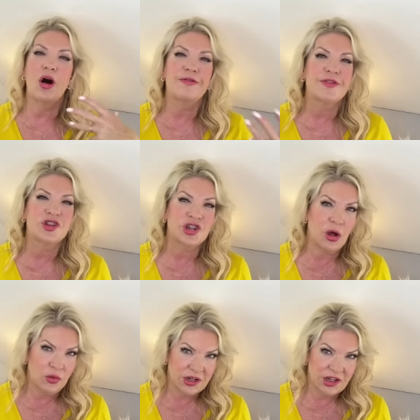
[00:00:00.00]
off the
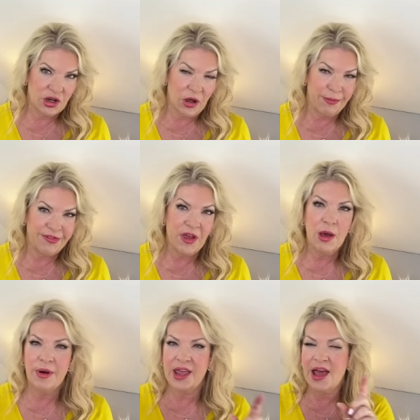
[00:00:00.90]
shoulder tops.
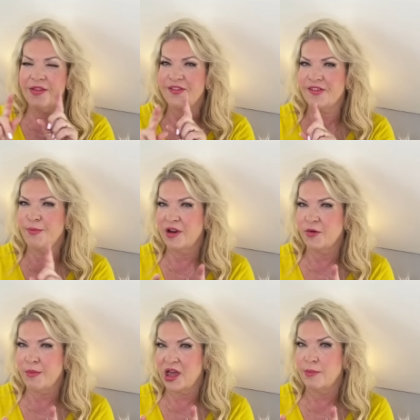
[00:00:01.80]
But again, this is a bit of
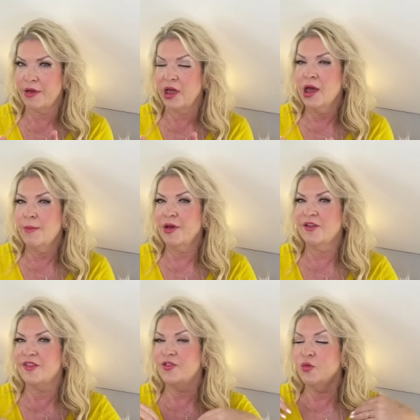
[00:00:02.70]
a maybe,
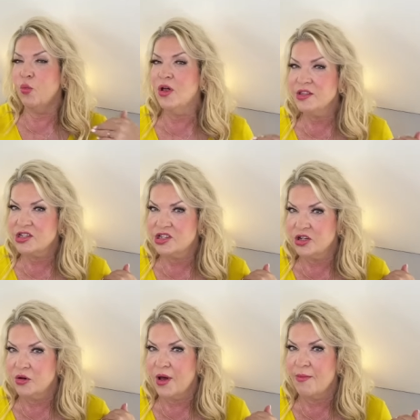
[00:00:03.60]
because if you want
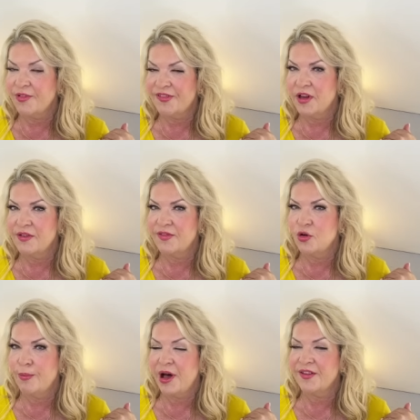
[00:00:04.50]
to emphasize
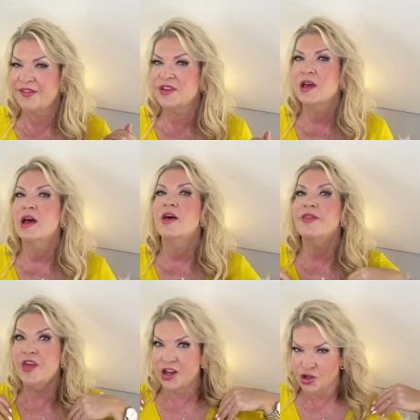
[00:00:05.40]
your bust,
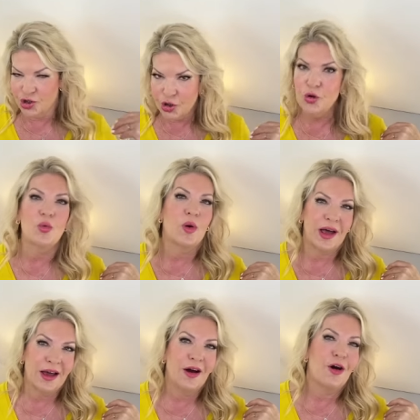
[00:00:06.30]
then do
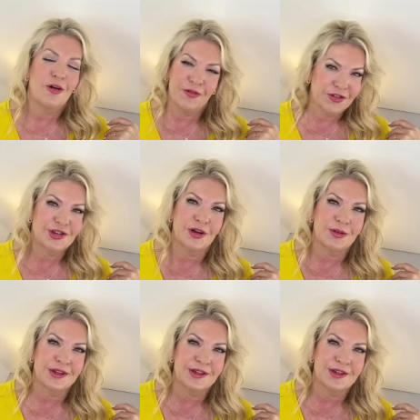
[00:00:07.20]
wear off the shoulder